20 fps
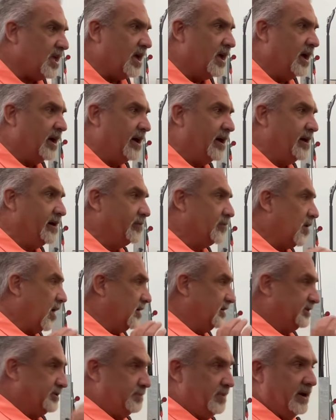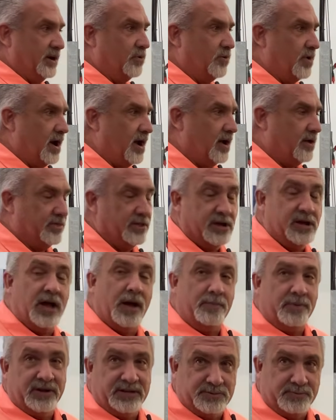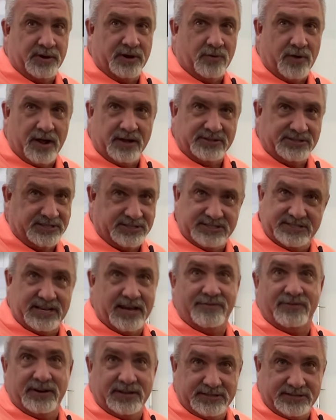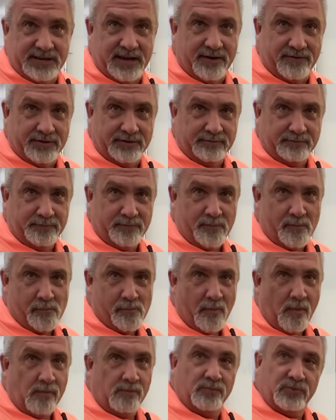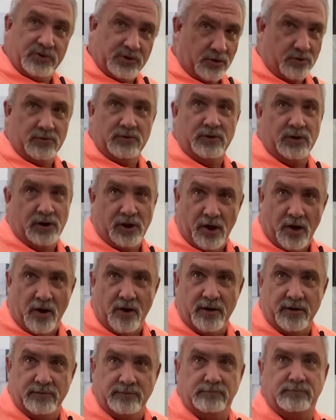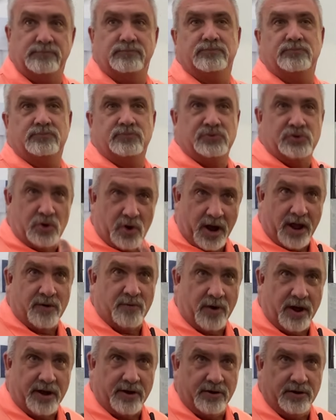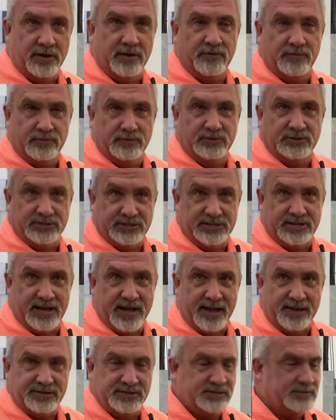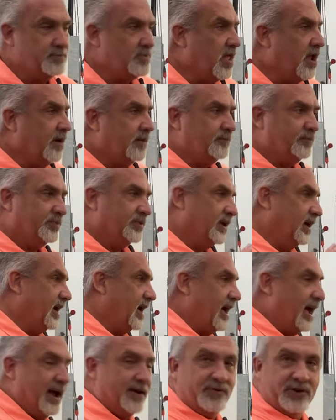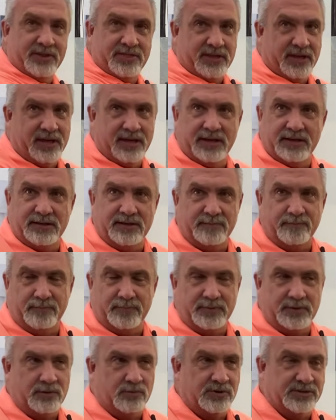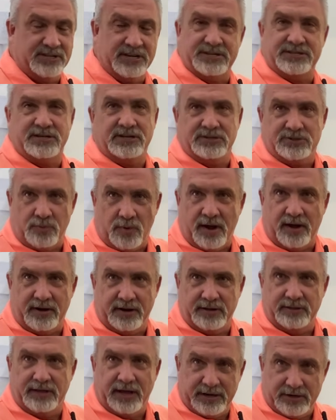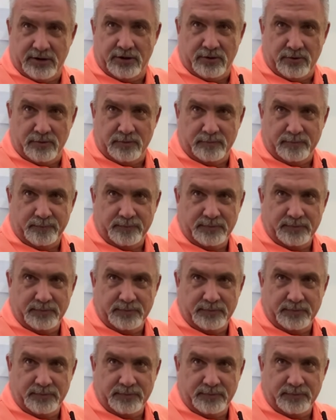It's been around. The company's been around since '77, so long track record of success. Everything resistance welding they do.